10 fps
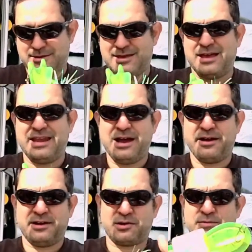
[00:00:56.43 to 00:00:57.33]
And now I
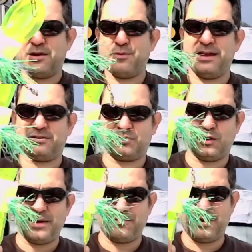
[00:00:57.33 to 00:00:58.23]
got a great way to store
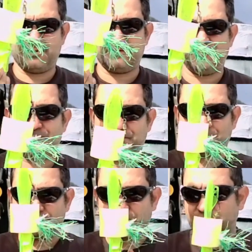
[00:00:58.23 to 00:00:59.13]
my rigs.
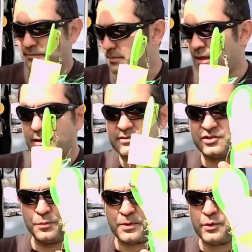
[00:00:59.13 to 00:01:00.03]

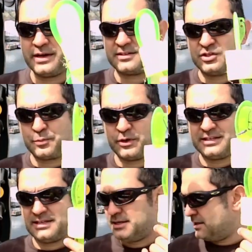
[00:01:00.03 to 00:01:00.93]
Super quick, super
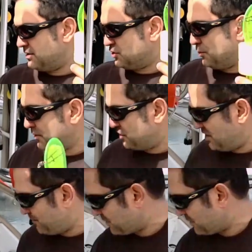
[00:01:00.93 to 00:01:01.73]
easy, super cheap,